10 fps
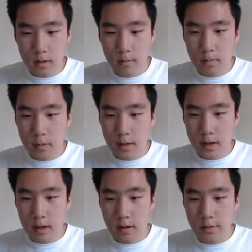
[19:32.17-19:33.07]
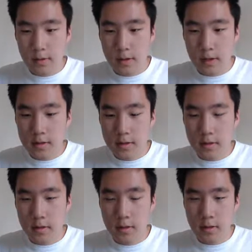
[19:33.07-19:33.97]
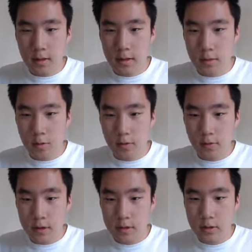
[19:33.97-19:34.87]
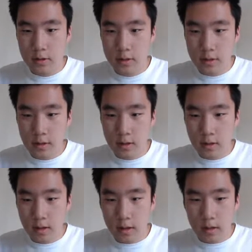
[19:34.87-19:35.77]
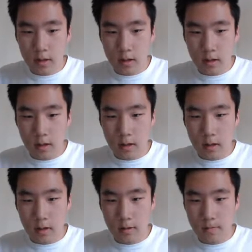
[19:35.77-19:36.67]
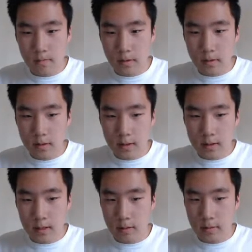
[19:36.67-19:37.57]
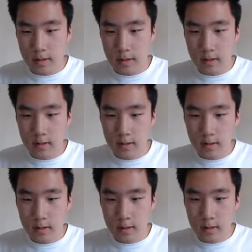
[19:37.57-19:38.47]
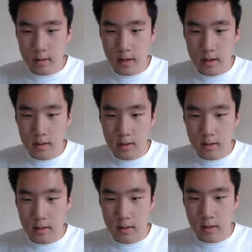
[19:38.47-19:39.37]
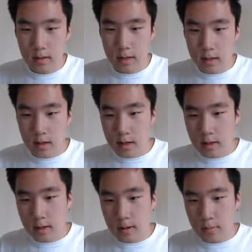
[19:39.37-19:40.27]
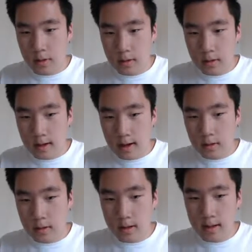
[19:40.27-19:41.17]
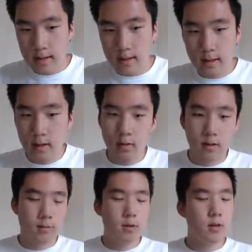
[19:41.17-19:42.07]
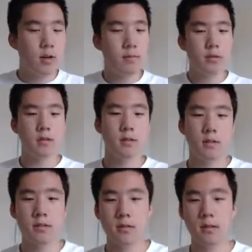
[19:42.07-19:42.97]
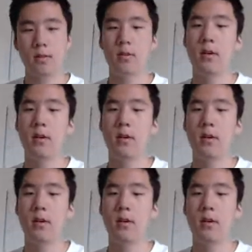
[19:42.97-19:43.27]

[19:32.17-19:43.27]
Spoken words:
But yeah, if you guys need any refreshers, just tell me, okay? So as you can see, it printed out hello, and we were able to do so